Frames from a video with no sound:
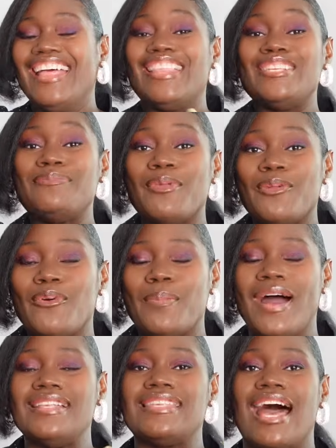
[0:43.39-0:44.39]
These beautiful
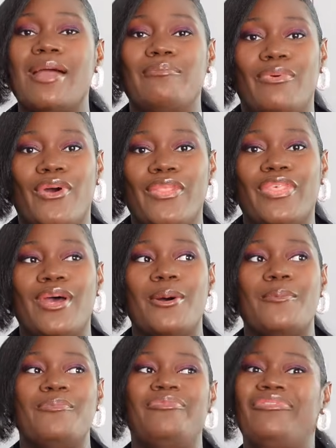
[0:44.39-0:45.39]
pots, I bought
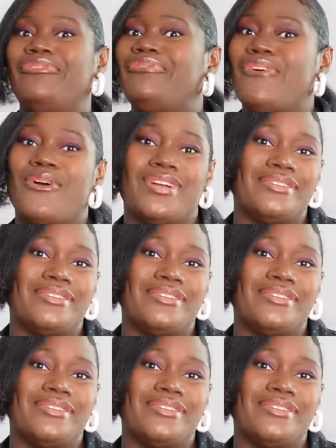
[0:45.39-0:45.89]
them for,